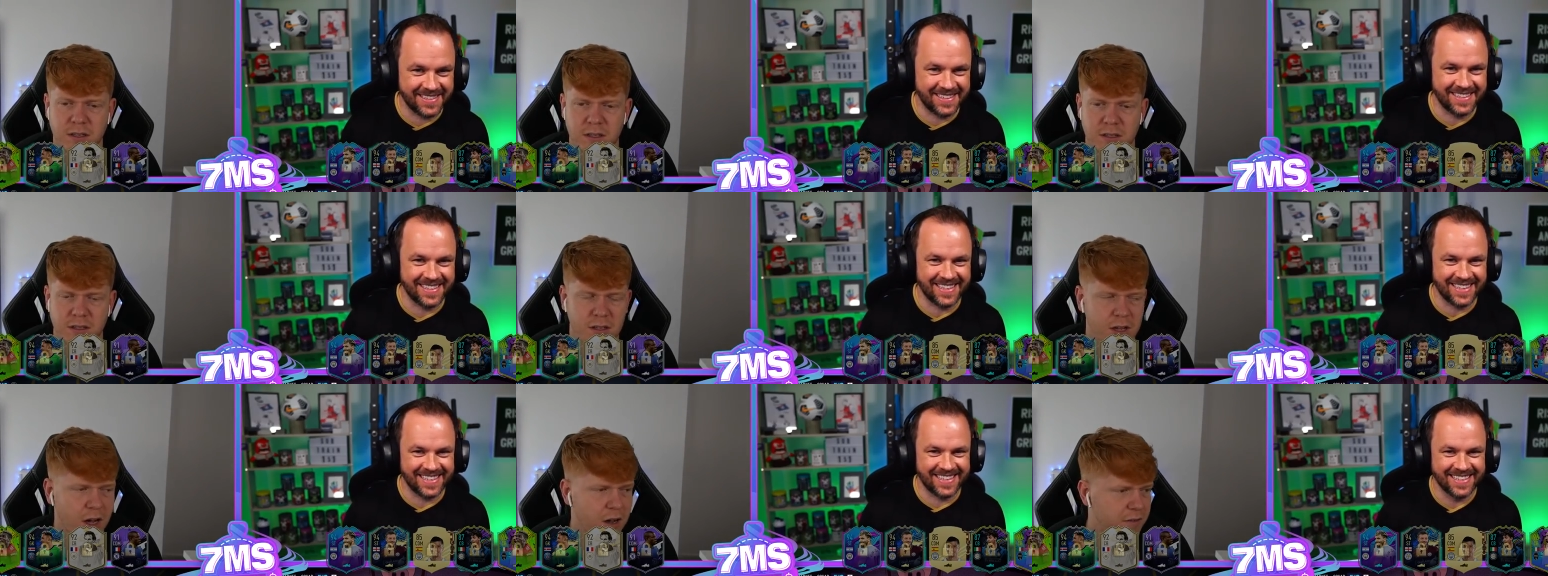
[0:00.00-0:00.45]

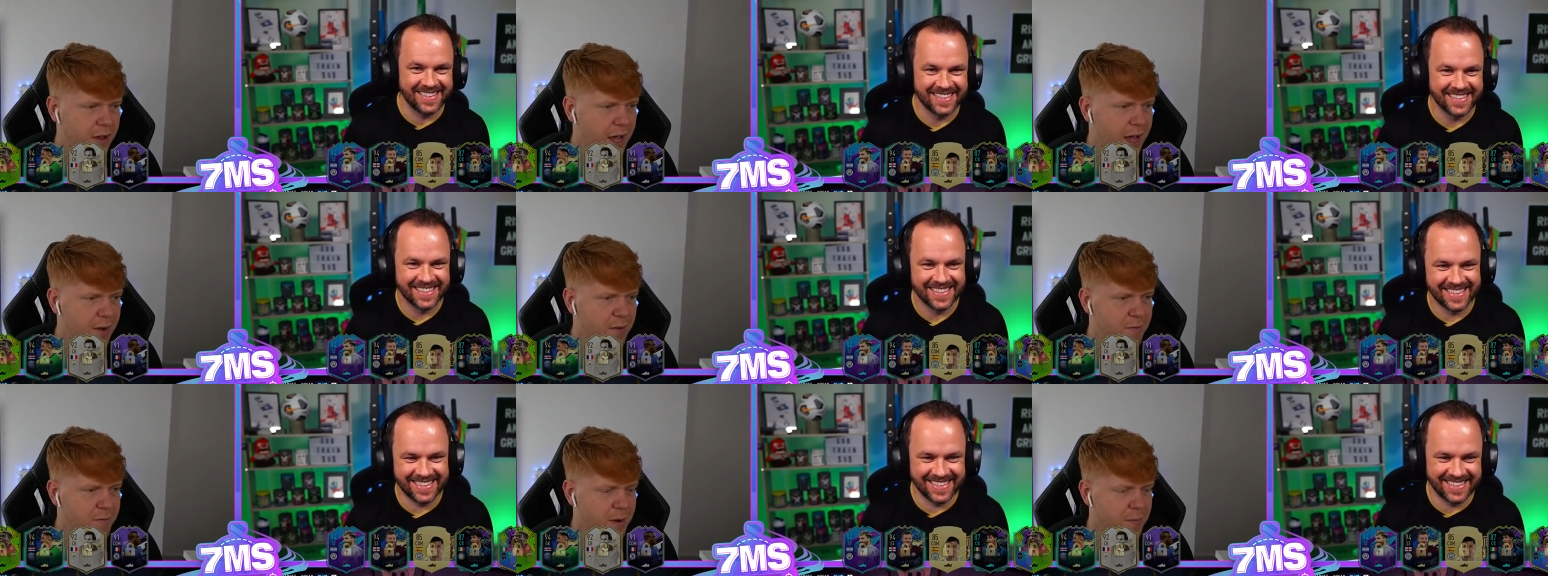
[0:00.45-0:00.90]
Speaker 1: Cobb Howe
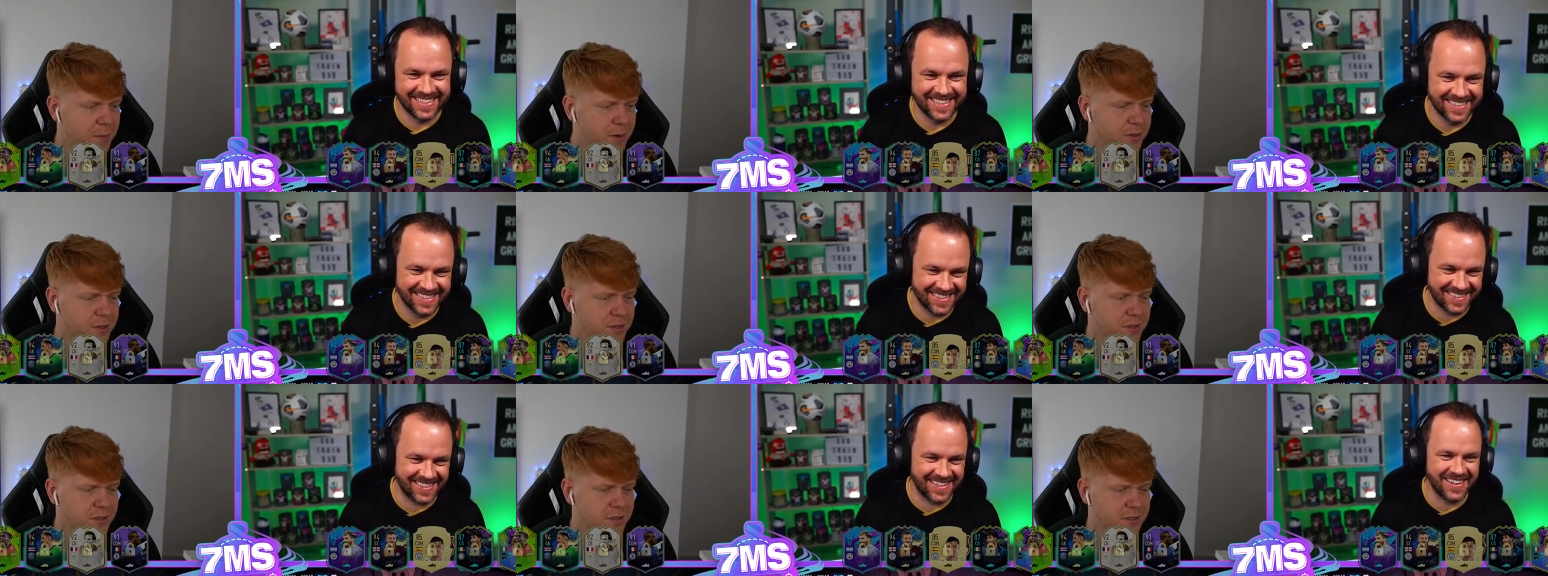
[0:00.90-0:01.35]
and
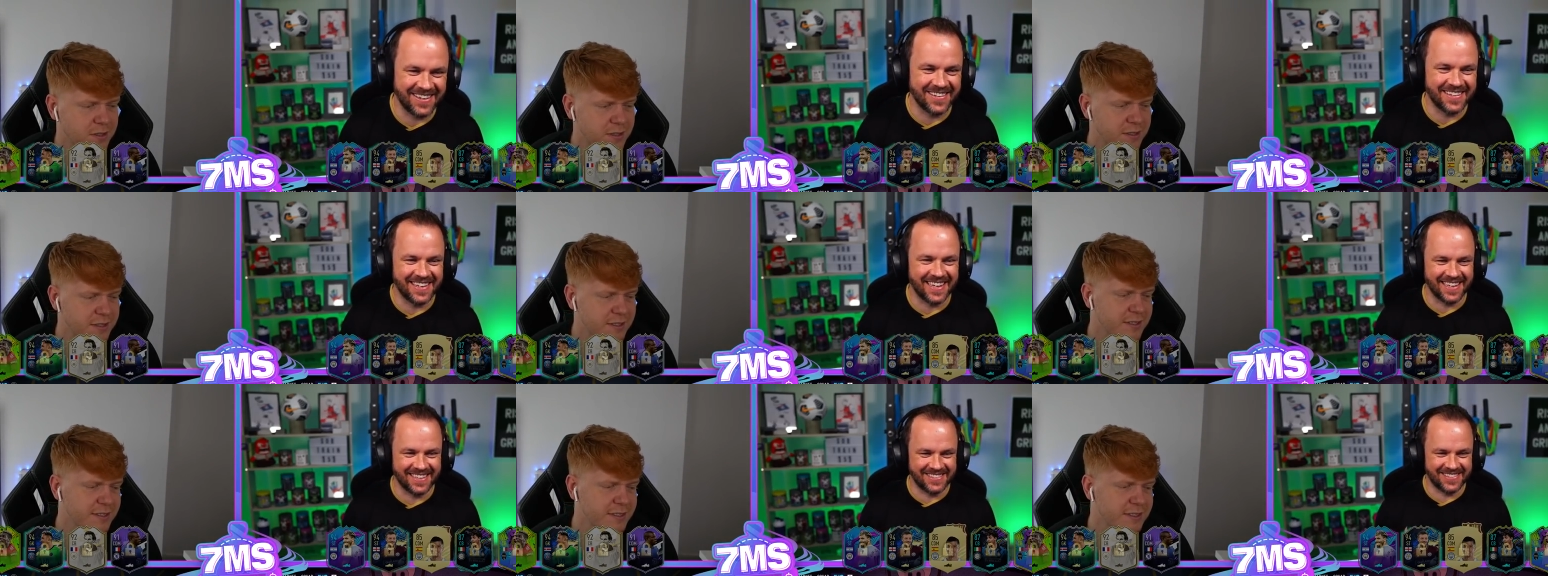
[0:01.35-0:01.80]
Ramos. Oh,
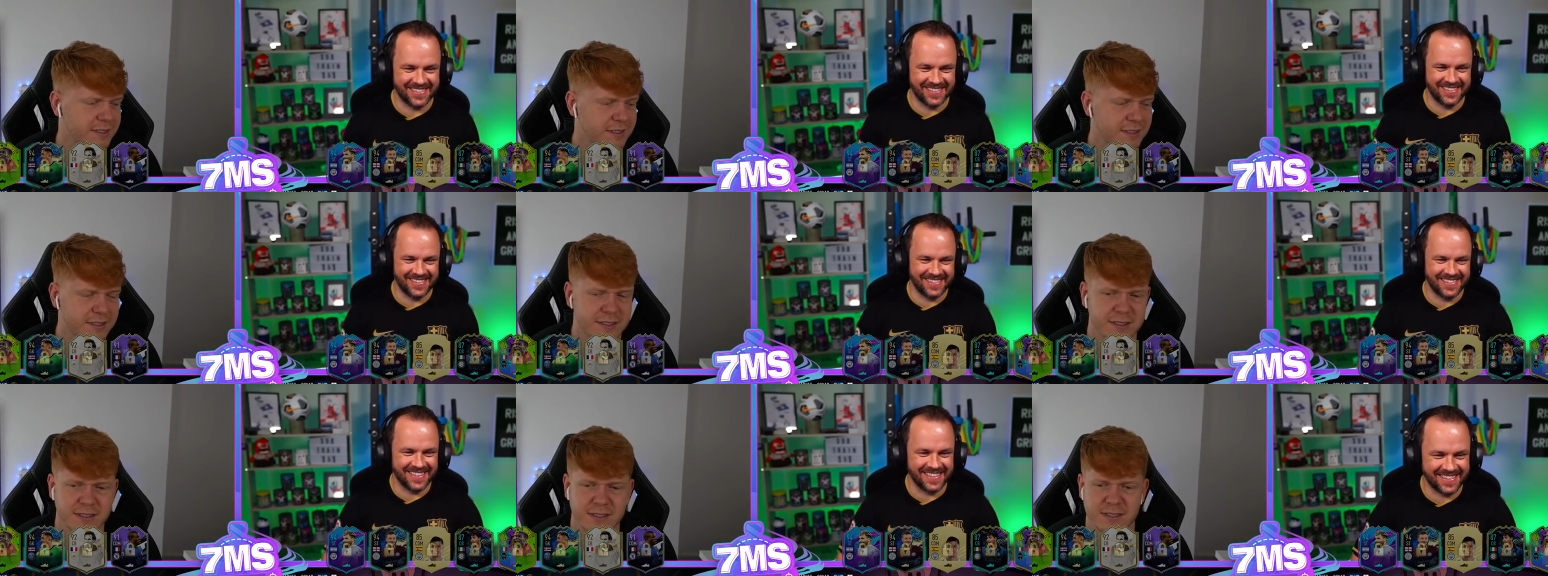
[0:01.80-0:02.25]
yeah, true.
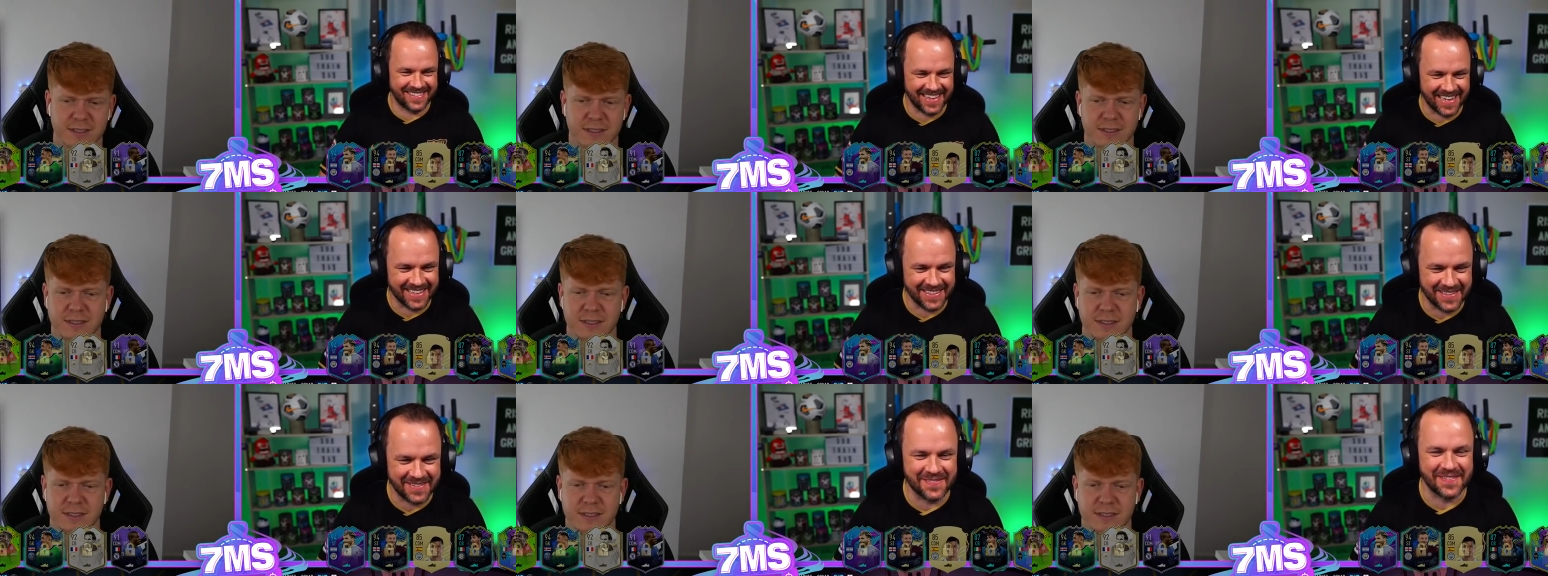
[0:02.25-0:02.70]
Thank
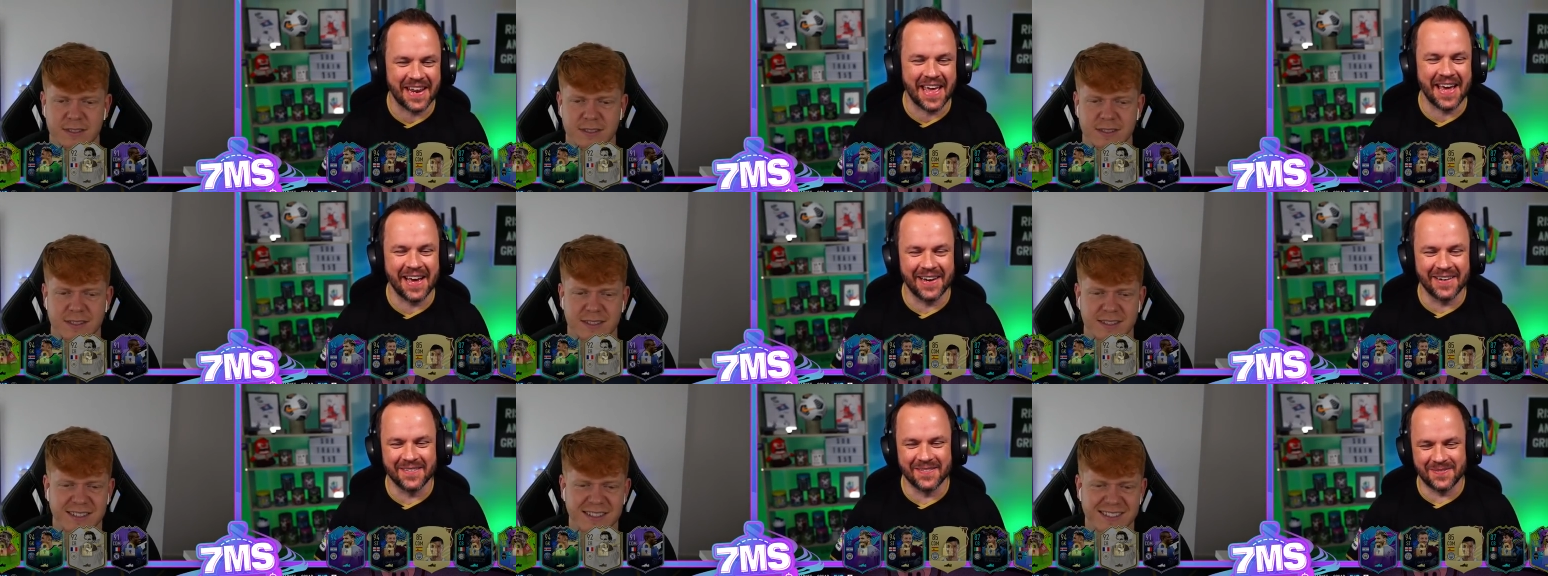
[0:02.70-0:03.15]
you for the
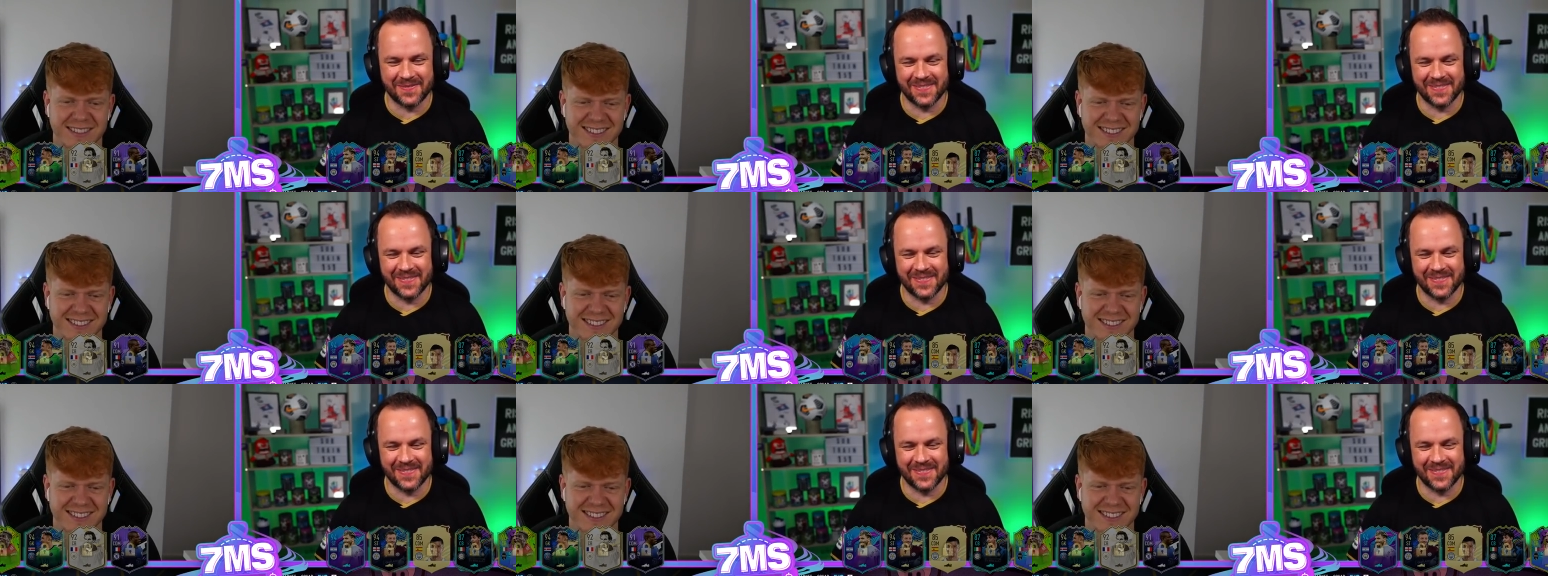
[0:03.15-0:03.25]
help.